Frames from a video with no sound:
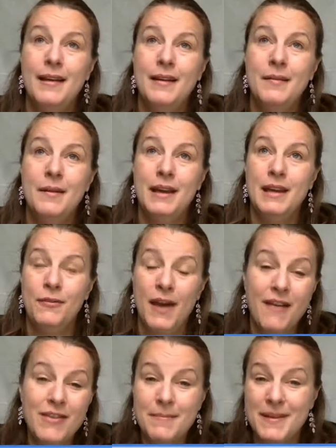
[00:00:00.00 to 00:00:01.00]
But
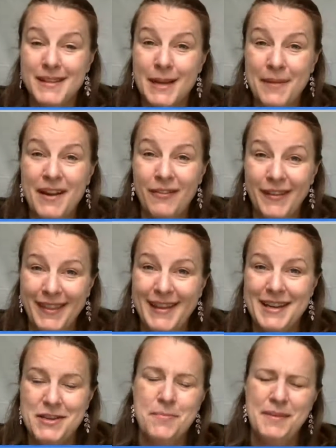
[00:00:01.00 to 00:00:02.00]
if you haven't messed up
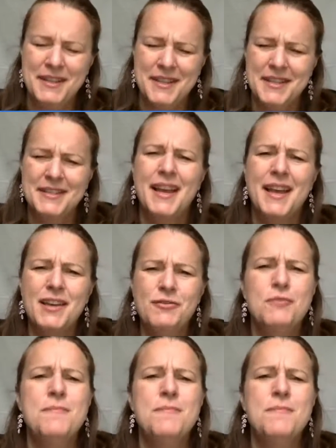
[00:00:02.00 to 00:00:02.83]
everything in your business,